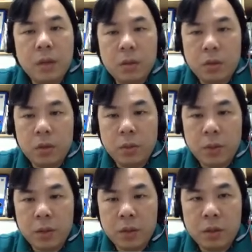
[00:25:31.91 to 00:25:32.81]

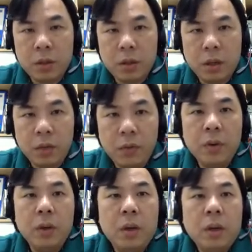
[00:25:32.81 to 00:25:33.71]
transformation if
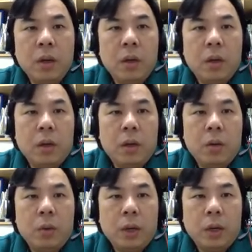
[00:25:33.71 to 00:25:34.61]
we